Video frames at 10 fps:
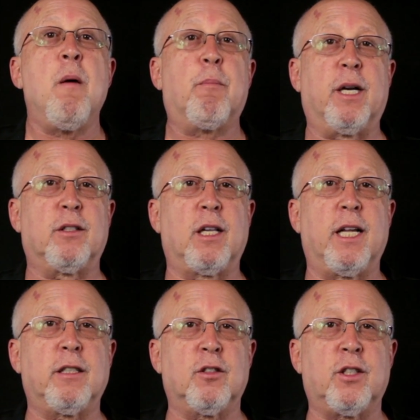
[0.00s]
But as I
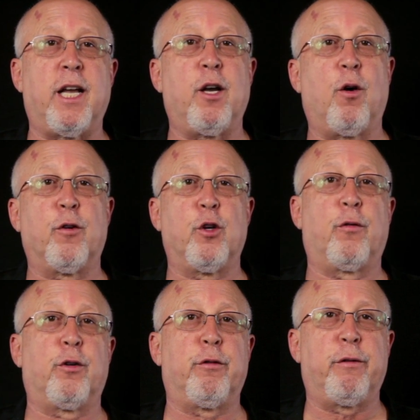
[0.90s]
like to say over and
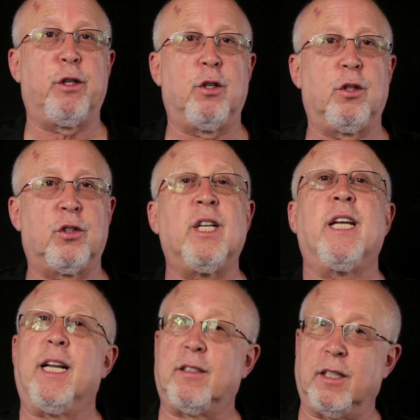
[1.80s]
over in reviews,
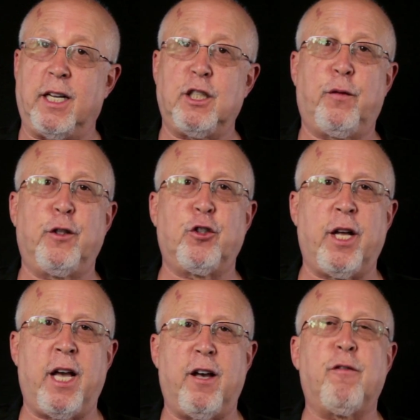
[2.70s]
it's a nice feature to
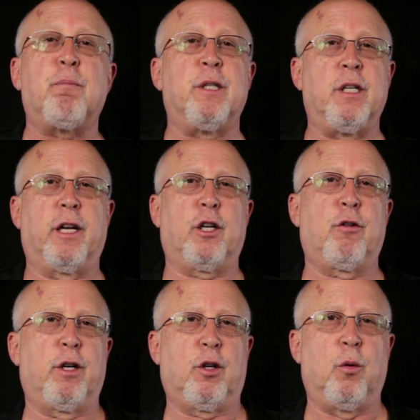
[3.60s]
have, but not a
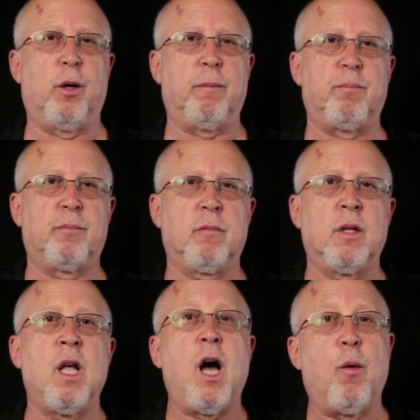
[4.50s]
critical one.
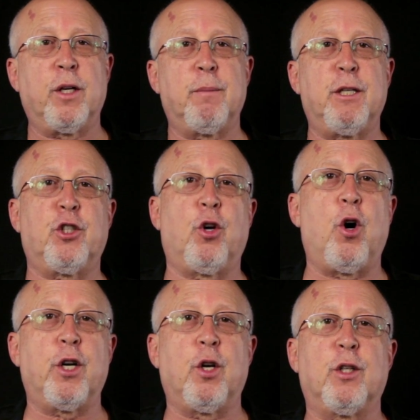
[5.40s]
I wanted to mention
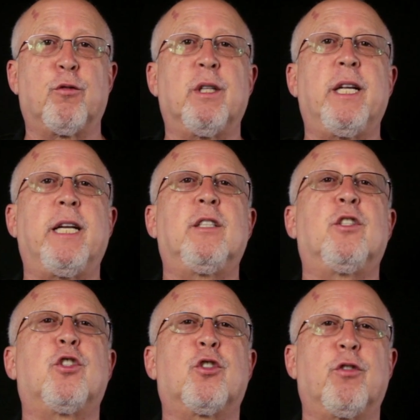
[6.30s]
audio as related
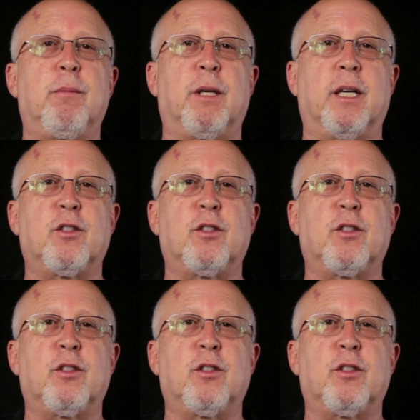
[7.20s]
to streaming.